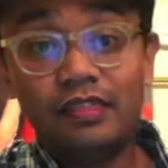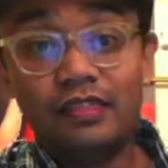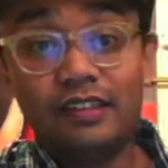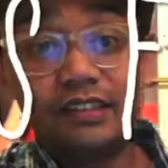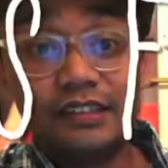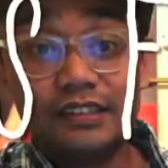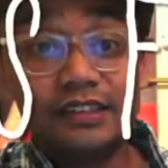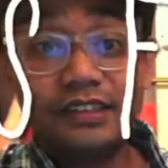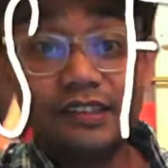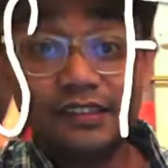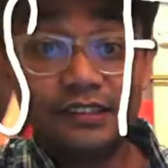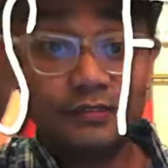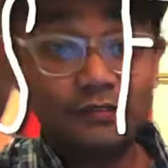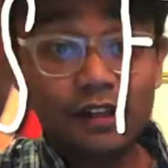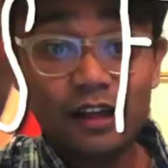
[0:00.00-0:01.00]
This
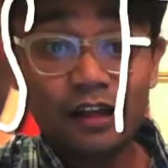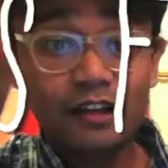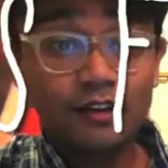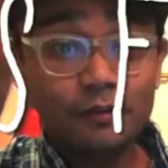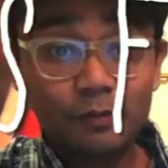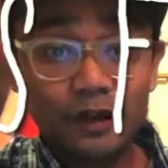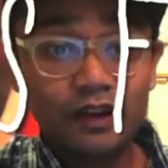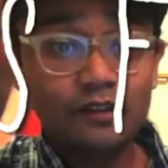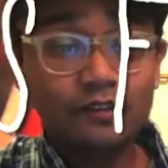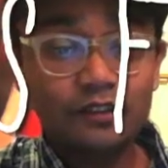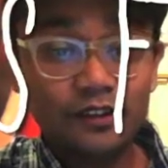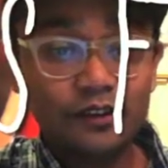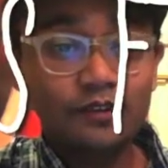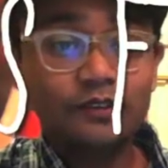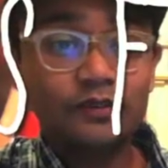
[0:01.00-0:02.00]
is a vlog about
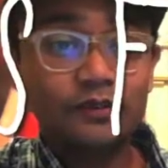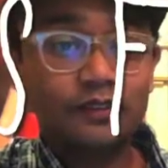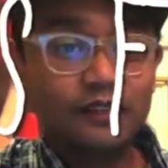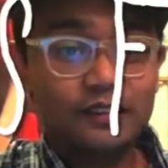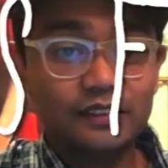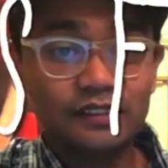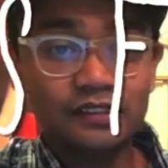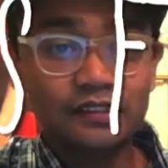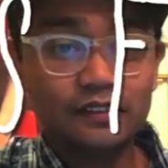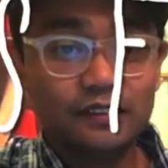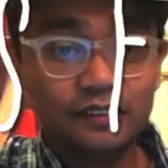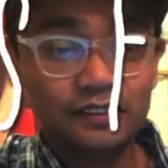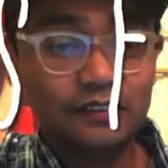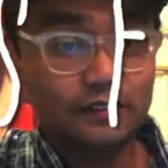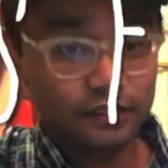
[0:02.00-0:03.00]
Los
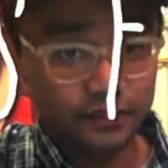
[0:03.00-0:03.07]
Feliz.